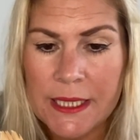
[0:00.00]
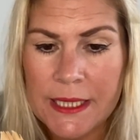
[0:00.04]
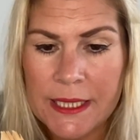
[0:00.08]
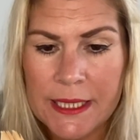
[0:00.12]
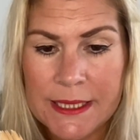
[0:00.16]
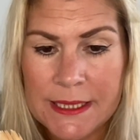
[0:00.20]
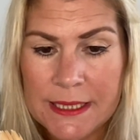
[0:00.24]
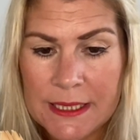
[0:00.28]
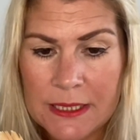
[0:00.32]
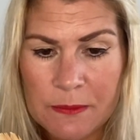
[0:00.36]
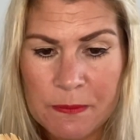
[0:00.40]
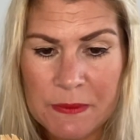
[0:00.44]

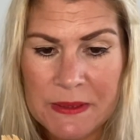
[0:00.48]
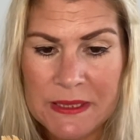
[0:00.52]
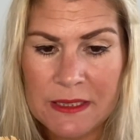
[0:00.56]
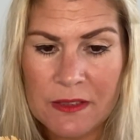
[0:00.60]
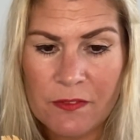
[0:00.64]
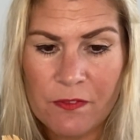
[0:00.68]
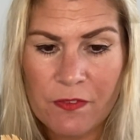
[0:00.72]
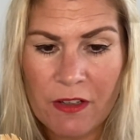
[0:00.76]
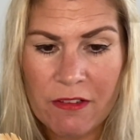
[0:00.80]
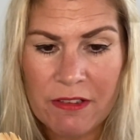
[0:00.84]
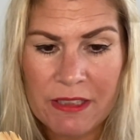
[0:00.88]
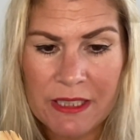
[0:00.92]
"Indeed, we see
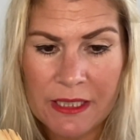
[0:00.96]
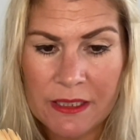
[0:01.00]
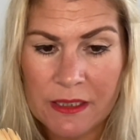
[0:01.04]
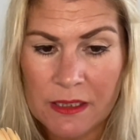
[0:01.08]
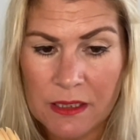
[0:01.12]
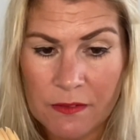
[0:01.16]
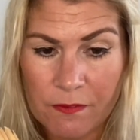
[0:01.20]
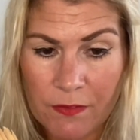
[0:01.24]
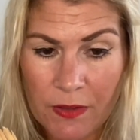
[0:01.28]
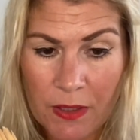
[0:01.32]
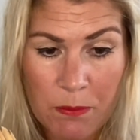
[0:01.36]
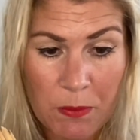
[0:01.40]
very
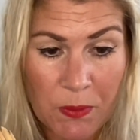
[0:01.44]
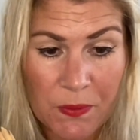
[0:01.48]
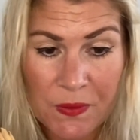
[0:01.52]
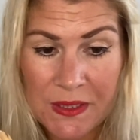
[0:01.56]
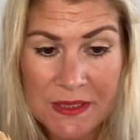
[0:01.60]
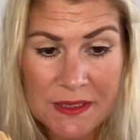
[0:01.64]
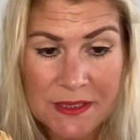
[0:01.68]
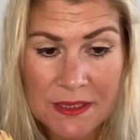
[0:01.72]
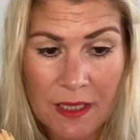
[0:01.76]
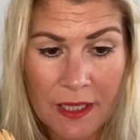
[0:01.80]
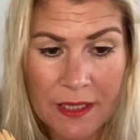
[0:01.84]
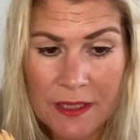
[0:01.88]
little of him on
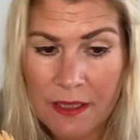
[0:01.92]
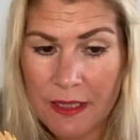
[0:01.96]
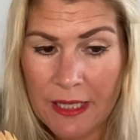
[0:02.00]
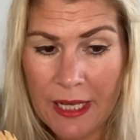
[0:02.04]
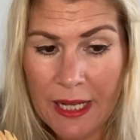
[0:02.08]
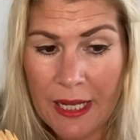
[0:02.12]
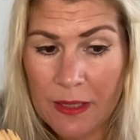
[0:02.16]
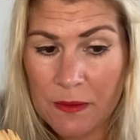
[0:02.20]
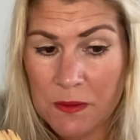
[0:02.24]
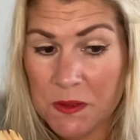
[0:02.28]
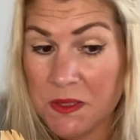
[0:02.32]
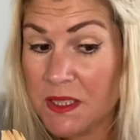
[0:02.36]
this side of the
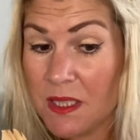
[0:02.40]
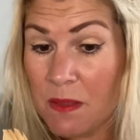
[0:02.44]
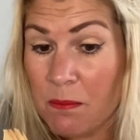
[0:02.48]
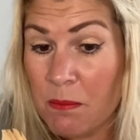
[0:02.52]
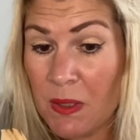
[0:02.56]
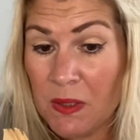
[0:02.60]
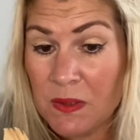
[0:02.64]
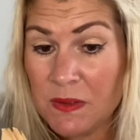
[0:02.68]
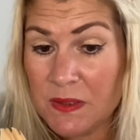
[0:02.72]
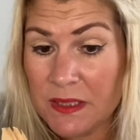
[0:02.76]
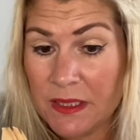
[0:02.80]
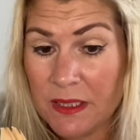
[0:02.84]
house. He
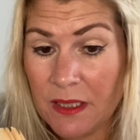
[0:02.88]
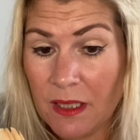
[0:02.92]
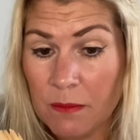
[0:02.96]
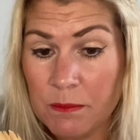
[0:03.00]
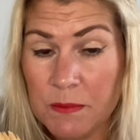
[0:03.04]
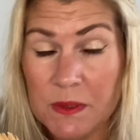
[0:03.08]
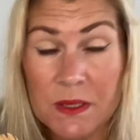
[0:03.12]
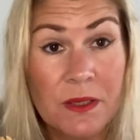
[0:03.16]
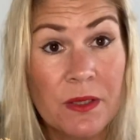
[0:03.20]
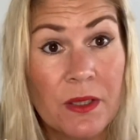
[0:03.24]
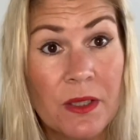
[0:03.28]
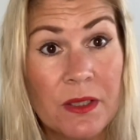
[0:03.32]
mostly
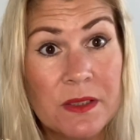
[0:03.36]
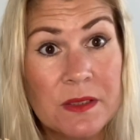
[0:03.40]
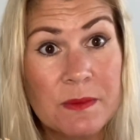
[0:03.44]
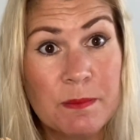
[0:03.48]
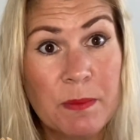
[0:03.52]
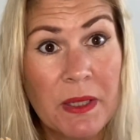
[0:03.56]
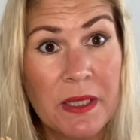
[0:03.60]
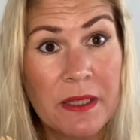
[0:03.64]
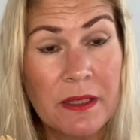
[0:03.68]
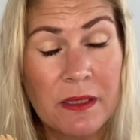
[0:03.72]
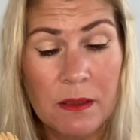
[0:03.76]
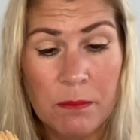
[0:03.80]
comes and goes
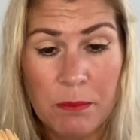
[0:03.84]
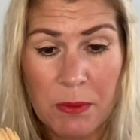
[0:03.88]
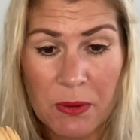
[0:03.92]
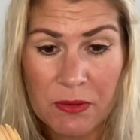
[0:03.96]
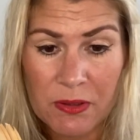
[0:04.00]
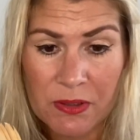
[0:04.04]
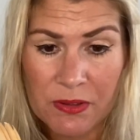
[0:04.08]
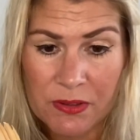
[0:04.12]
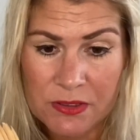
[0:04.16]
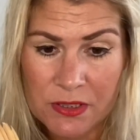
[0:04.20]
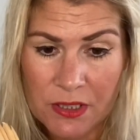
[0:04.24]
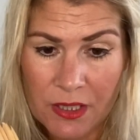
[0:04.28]
by the
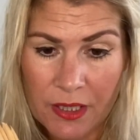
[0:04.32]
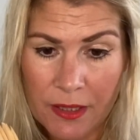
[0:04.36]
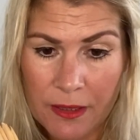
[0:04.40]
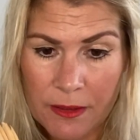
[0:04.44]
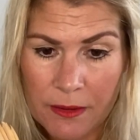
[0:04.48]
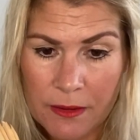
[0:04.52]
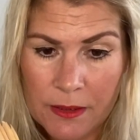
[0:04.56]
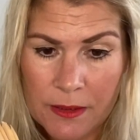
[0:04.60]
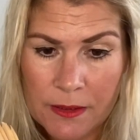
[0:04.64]
laboratory."